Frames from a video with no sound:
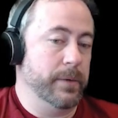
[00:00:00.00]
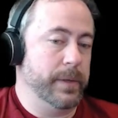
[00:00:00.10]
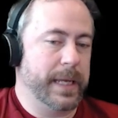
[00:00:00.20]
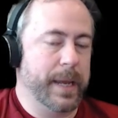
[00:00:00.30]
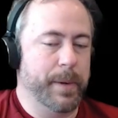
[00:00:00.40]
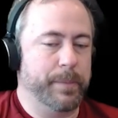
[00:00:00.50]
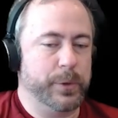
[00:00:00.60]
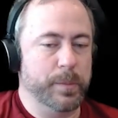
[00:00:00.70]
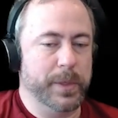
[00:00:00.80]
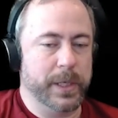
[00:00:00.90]
came up
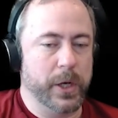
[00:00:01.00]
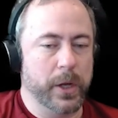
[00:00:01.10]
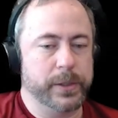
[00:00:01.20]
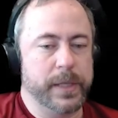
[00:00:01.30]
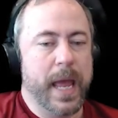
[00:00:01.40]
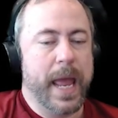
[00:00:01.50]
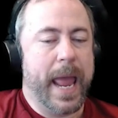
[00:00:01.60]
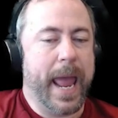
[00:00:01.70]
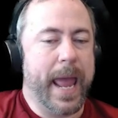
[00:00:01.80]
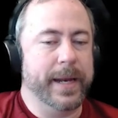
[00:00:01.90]
to $1 million,
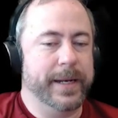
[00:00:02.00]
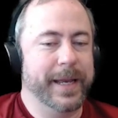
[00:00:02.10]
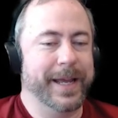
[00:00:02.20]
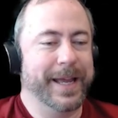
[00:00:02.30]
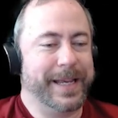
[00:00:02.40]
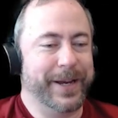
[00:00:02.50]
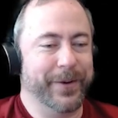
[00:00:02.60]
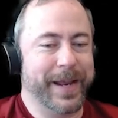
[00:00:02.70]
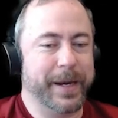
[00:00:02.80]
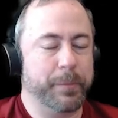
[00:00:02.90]
and he
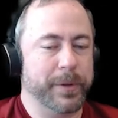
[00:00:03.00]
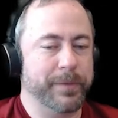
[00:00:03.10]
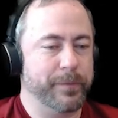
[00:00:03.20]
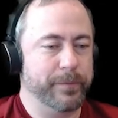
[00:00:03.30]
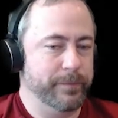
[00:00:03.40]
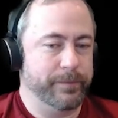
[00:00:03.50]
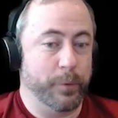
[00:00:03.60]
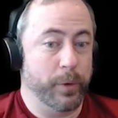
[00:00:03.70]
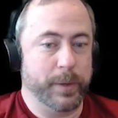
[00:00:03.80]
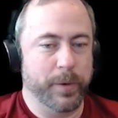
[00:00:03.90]
ended up with
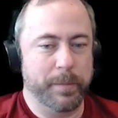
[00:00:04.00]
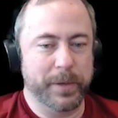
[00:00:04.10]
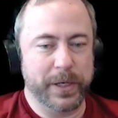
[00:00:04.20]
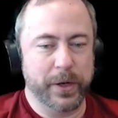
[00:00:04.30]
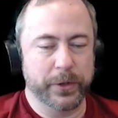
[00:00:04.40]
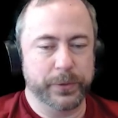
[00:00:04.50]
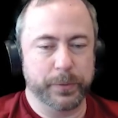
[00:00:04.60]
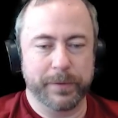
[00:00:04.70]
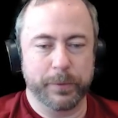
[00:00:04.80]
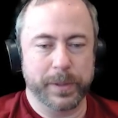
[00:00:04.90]
$41 million or
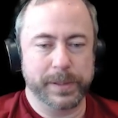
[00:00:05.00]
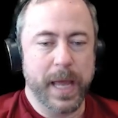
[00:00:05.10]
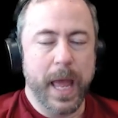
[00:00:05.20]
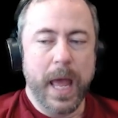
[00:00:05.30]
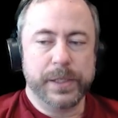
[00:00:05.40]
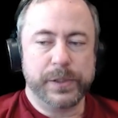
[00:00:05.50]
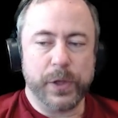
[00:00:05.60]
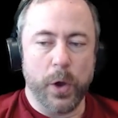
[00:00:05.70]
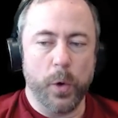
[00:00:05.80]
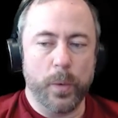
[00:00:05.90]
whatever it was.
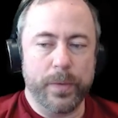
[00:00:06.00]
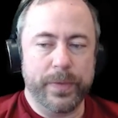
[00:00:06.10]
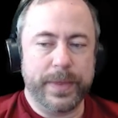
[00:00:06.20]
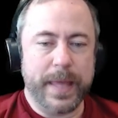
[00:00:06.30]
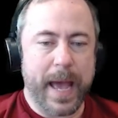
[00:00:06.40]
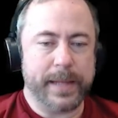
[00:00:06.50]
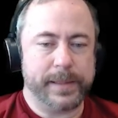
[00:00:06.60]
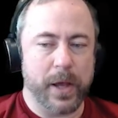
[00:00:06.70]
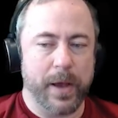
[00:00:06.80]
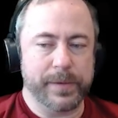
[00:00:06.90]
So
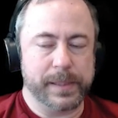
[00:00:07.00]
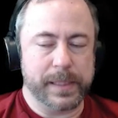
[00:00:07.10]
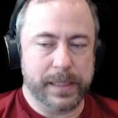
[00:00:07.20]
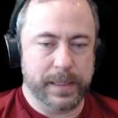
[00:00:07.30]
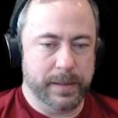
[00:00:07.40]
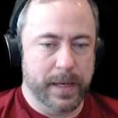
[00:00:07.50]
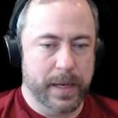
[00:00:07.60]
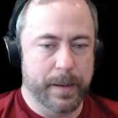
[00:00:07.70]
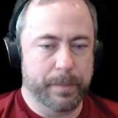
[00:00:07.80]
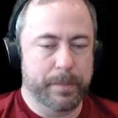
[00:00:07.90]
that's obviously
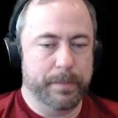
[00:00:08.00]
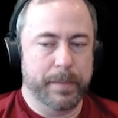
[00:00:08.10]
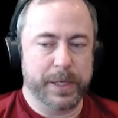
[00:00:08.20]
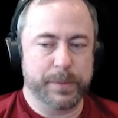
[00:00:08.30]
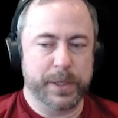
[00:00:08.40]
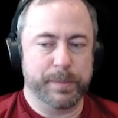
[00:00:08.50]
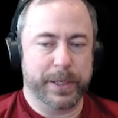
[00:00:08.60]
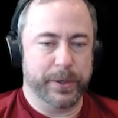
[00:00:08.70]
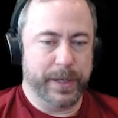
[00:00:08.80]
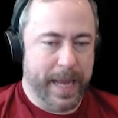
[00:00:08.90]
much
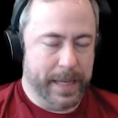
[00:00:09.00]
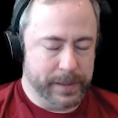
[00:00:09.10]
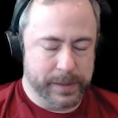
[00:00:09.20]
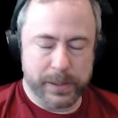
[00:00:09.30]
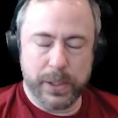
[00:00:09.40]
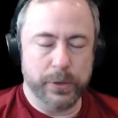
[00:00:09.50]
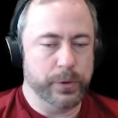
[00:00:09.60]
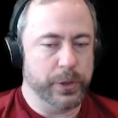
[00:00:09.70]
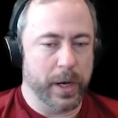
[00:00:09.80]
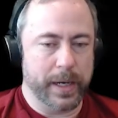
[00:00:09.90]
bigger, and he has this
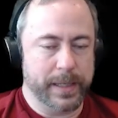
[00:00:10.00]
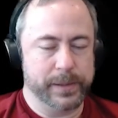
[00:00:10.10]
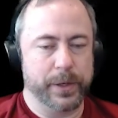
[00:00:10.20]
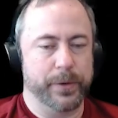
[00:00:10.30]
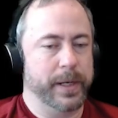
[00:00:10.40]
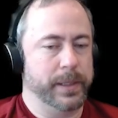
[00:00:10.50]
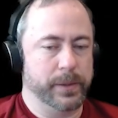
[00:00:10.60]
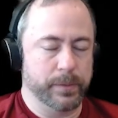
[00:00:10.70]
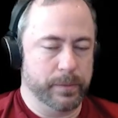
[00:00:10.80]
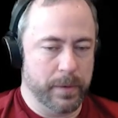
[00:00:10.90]
huge audience already.
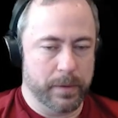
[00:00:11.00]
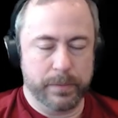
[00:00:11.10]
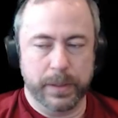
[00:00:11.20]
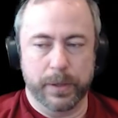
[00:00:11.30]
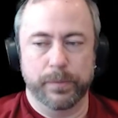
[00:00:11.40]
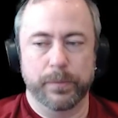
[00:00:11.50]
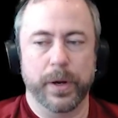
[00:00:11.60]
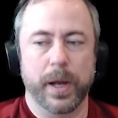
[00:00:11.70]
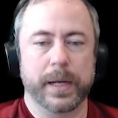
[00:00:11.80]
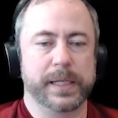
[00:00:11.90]
So we're
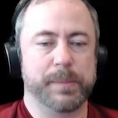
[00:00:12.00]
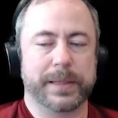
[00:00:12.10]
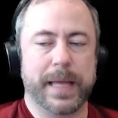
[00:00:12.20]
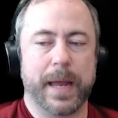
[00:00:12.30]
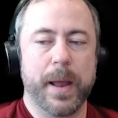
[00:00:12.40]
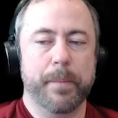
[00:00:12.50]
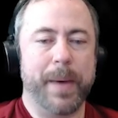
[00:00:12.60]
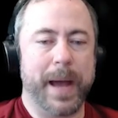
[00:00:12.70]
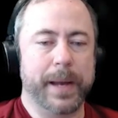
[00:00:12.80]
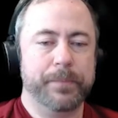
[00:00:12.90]
not going to expect that.
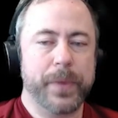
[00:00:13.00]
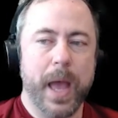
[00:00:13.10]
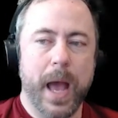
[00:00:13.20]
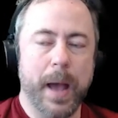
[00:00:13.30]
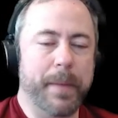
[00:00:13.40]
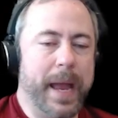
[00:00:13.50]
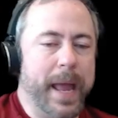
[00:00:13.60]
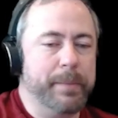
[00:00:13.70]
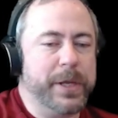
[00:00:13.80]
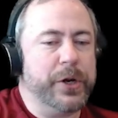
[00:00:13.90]
But I
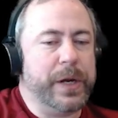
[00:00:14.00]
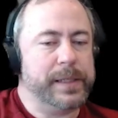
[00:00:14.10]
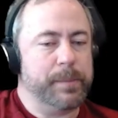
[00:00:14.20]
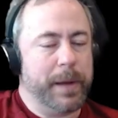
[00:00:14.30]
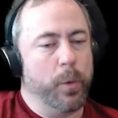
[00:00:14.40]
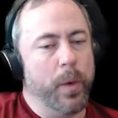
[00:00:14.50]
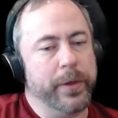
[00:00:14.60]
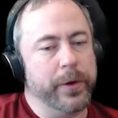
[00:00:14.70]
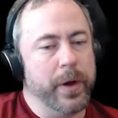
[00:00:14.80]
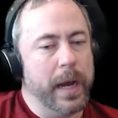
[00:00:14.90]
am curious about
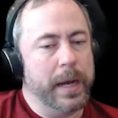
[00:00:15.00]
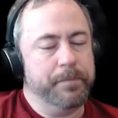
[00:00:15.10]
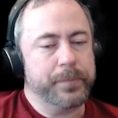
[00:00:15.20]
whether or not